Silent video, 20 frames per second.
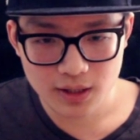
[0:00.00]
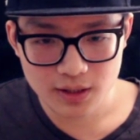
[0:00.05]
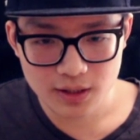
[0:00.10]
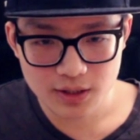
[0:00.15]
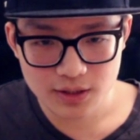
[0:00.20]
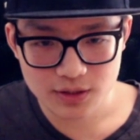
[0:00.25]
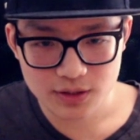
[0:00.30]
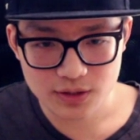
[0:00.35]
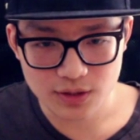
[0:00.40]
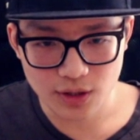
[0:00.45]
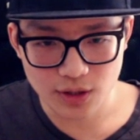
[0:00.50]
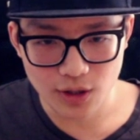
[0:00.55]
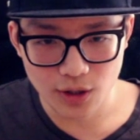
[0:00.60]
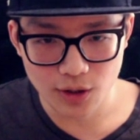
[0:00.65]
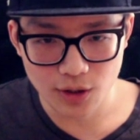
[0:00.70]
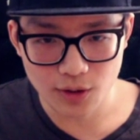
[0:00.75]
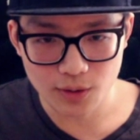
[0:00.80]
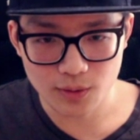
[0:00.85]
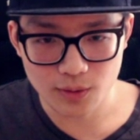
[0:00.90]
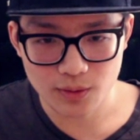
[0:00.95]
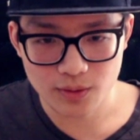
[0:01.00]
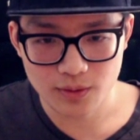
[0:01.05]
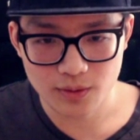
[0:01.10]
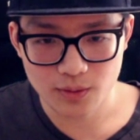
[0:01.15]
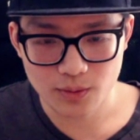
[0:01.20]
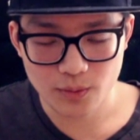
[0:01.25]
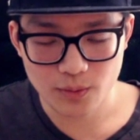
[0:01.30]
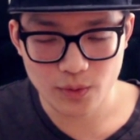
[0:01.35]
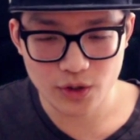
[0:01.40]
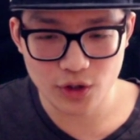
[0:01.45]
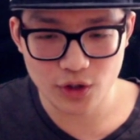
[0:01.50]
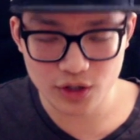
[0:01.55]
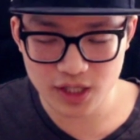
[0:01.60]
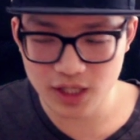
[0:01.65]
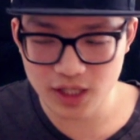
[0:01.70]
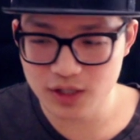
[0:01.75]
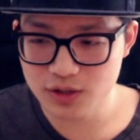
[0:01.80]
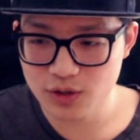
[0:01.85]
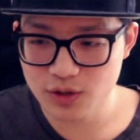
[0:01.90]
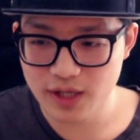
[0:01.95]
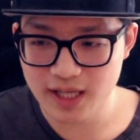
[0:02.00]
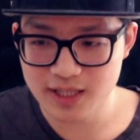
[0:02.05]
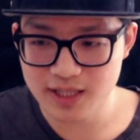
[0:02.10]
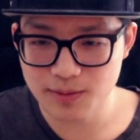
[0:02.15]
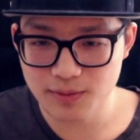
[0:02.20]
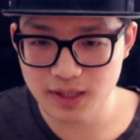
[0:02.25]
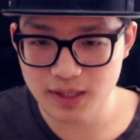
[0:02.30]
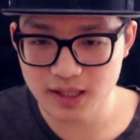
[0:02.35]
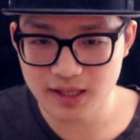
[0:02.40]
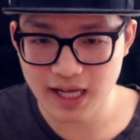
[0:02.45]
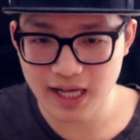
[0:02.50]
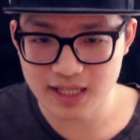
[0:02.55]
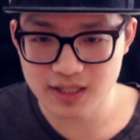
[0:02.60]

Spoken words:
So we're looking to get something that's